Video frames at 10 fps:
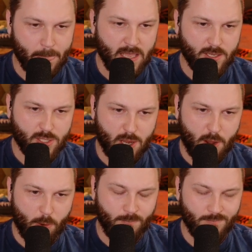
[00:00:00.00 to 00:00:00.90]

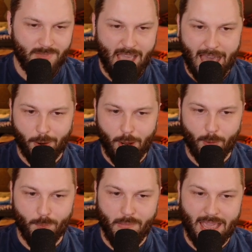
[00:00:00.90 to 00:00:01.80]
So I don't
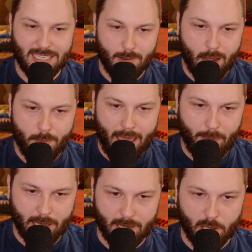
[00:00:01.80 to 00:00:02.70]
know. Is it
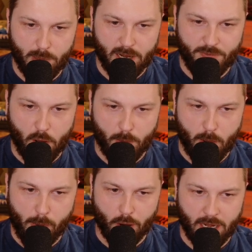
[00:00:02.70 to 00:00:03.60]
maybe a little bit of FOMO
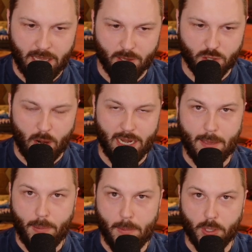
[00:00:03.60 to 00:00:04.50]
marketing? They're trying to
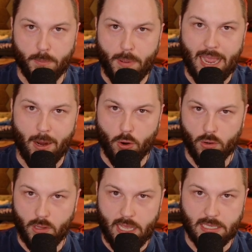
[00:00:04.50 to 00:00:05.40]
get people to buy
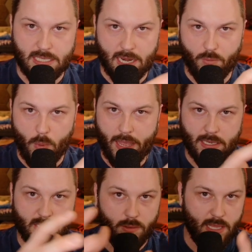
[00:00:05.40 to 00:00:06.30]
early instead of
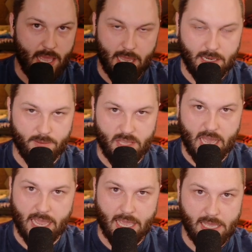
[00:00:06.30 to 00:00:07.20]
waiting till the end of the
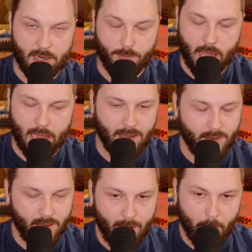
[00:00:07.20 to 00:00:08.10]
IAE to buy.
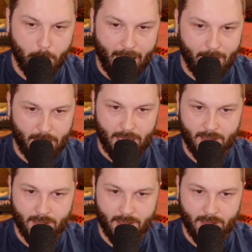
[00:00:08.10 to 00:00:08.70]
Maybe.